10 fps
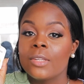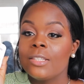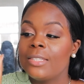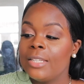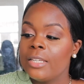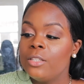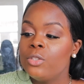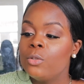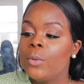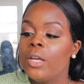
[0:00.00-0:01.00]
sticking
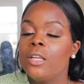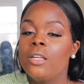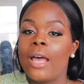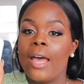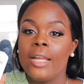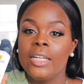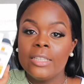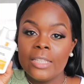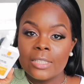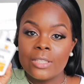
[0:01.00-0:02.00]
to it,
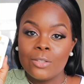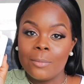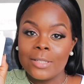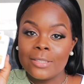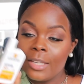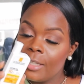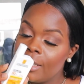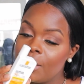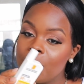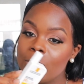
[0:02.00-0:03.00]
adding this to my
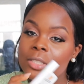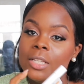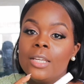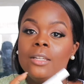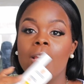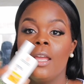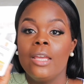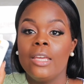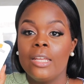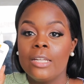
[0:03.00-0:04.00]
skincare
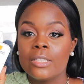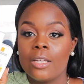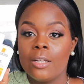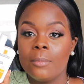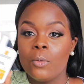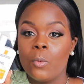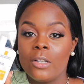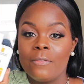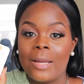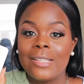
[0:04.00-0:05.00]
routine. It is gonna be
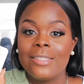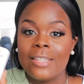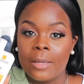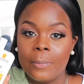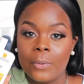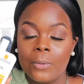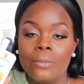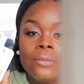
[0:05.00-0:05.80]
one of my staples.